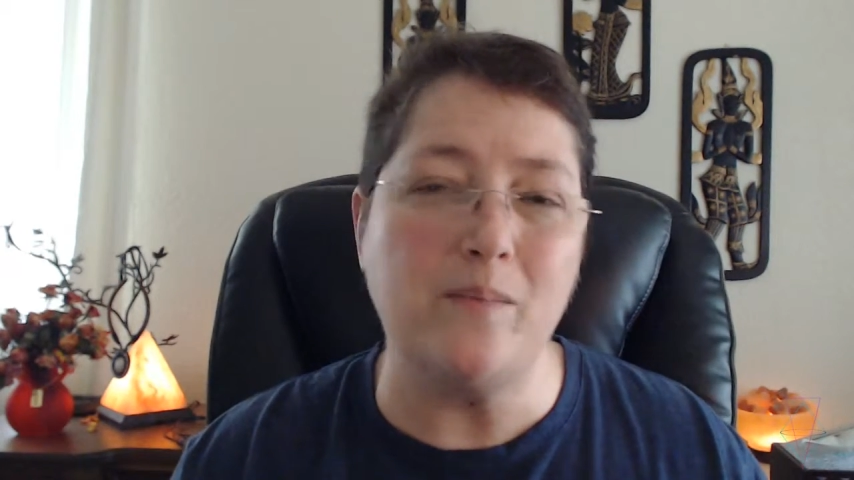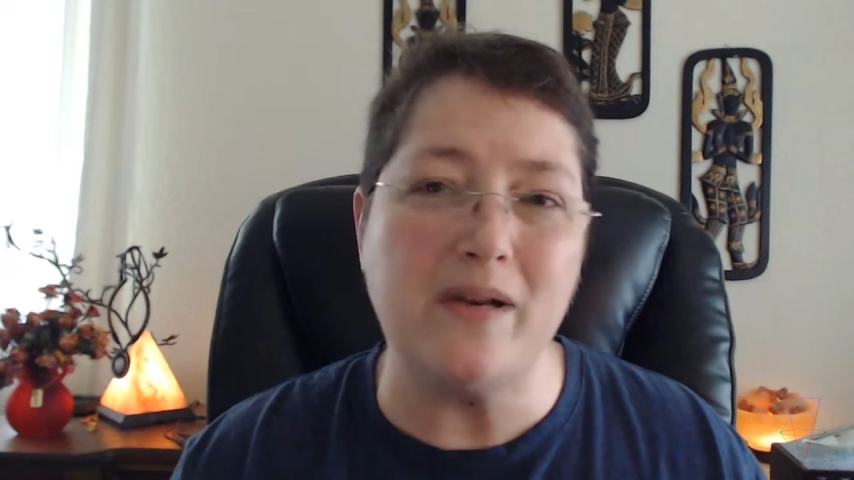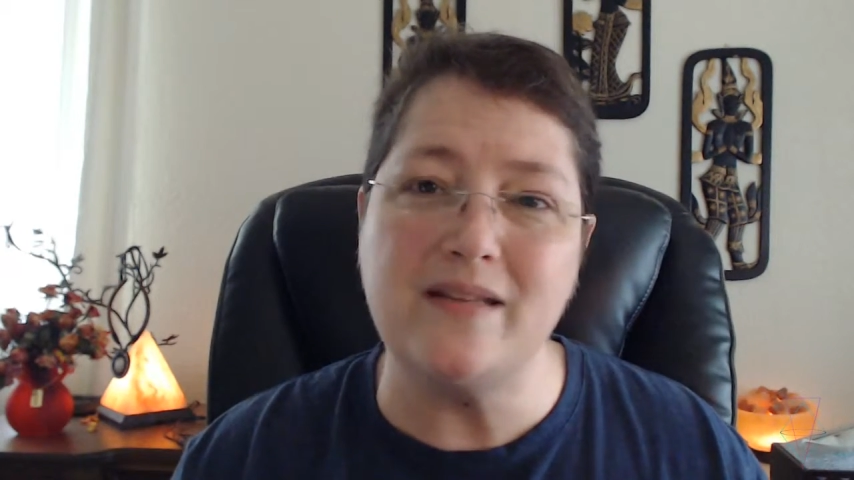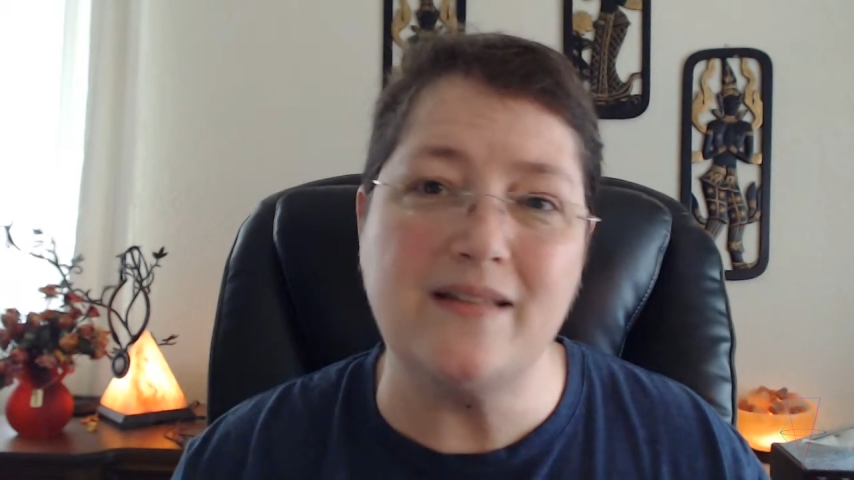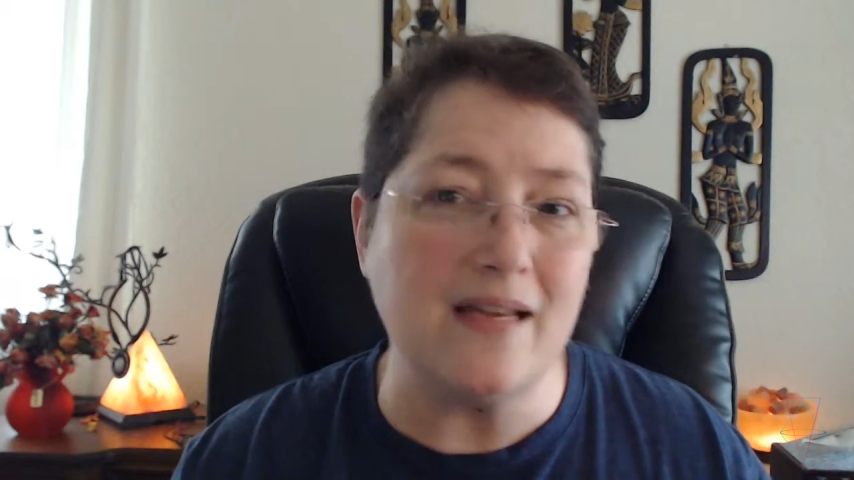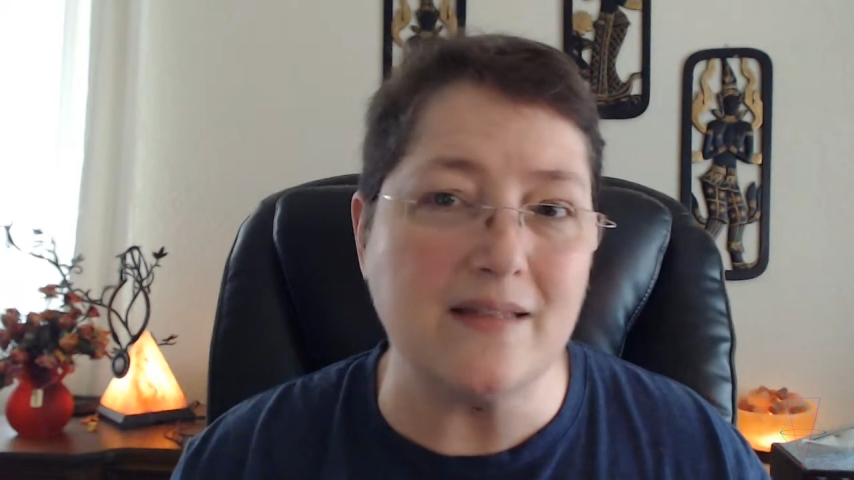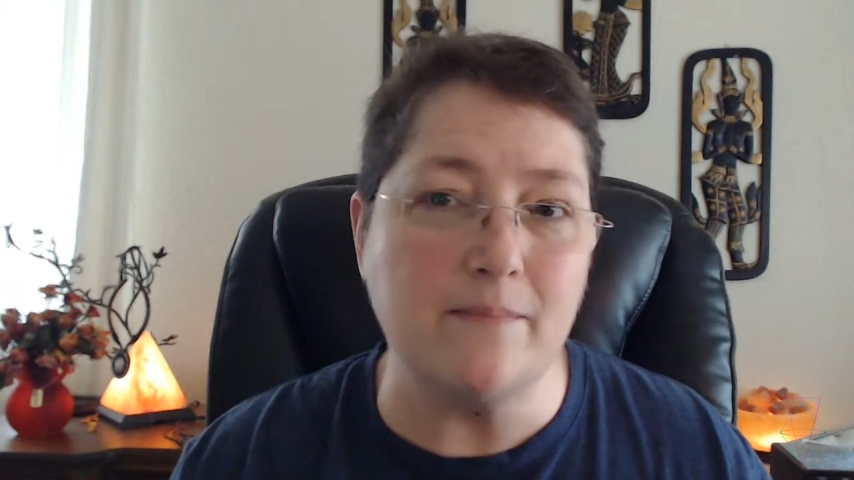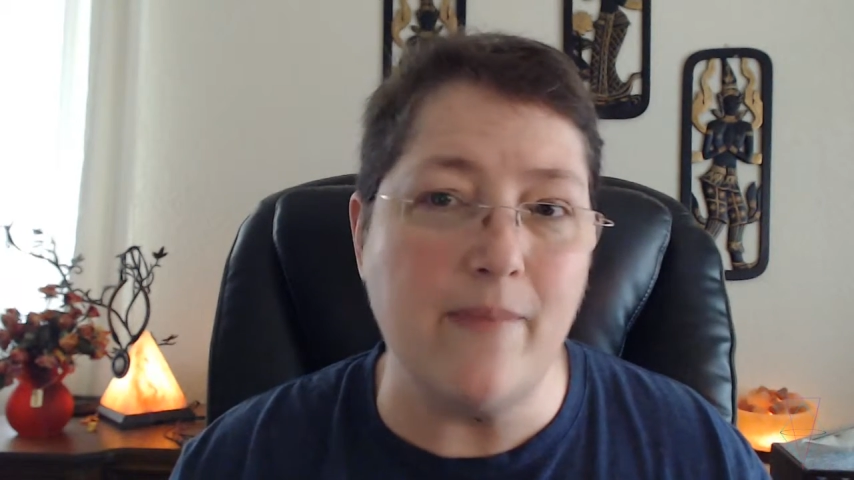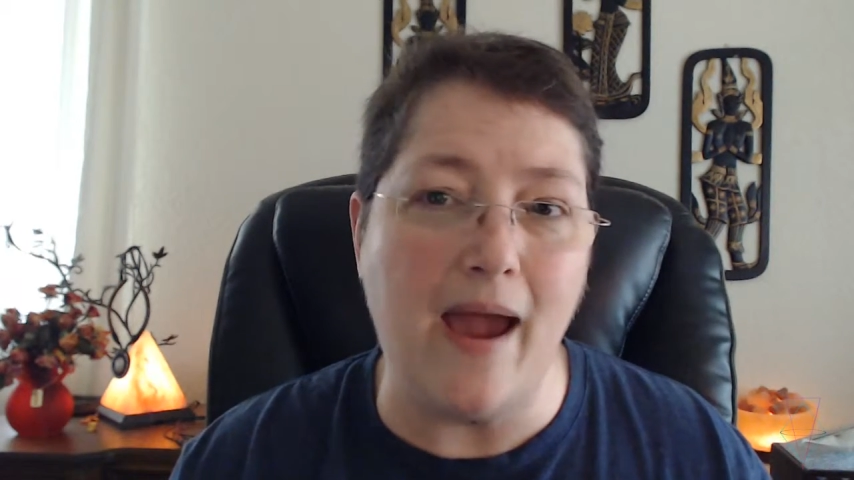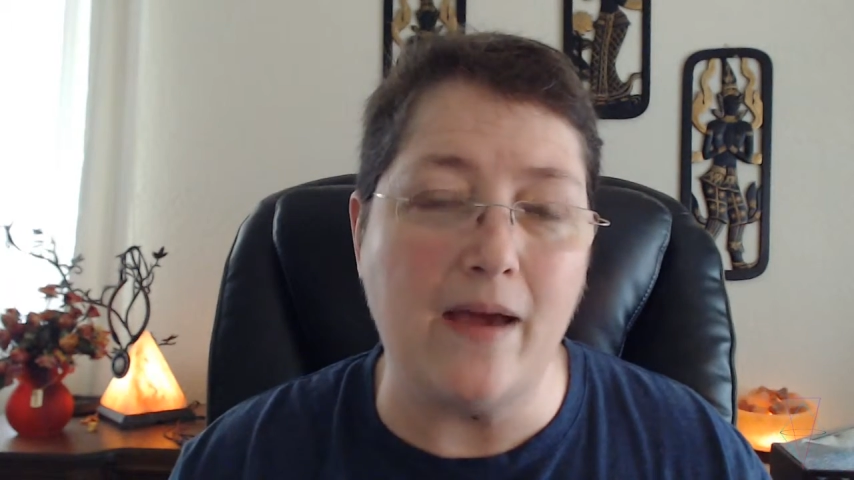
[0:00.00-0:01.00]
but it
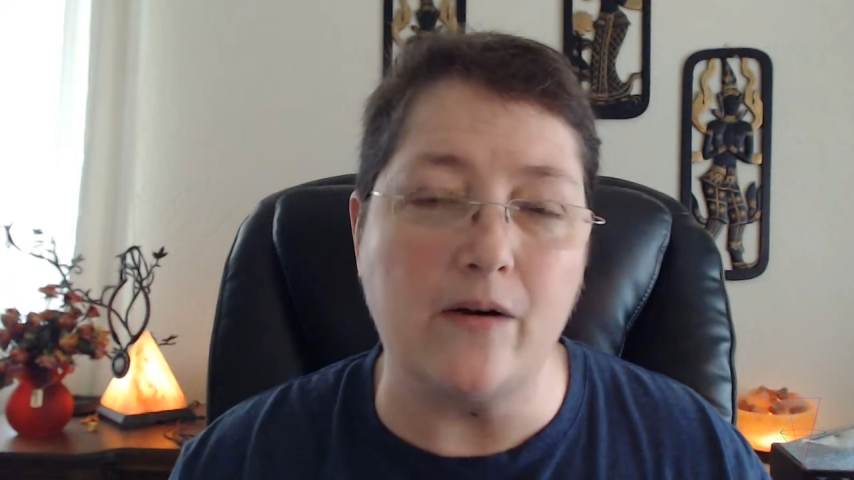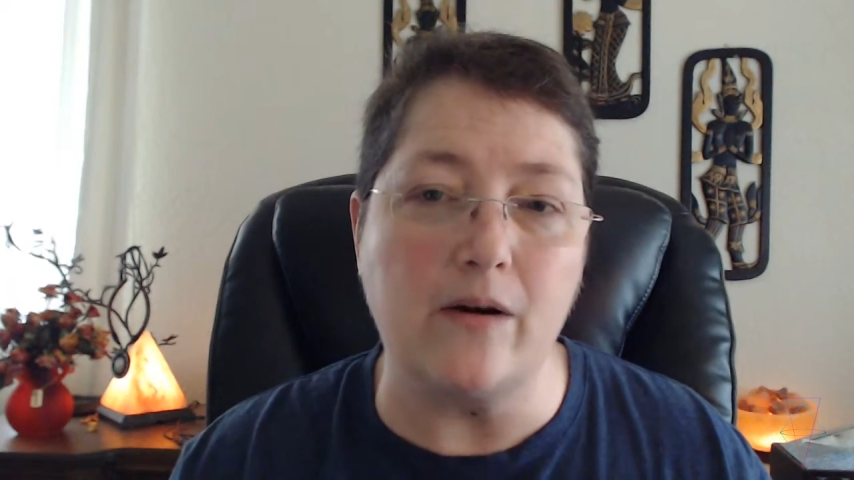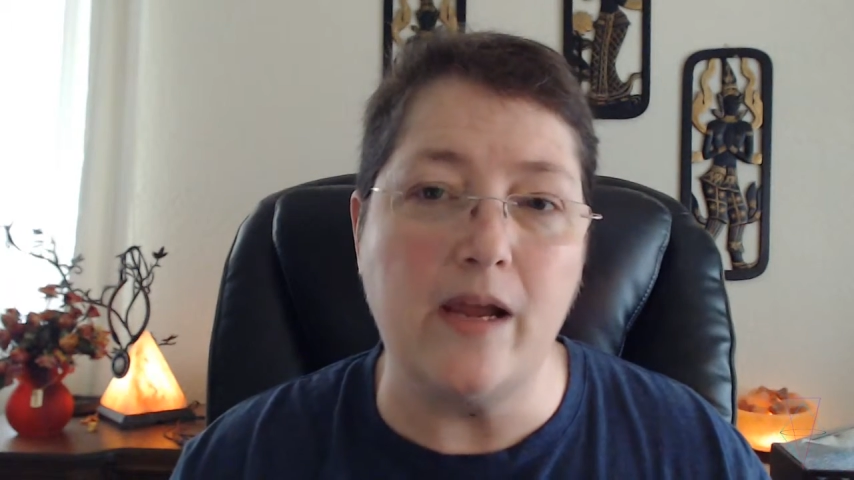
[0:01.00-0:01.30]
doesn't matter.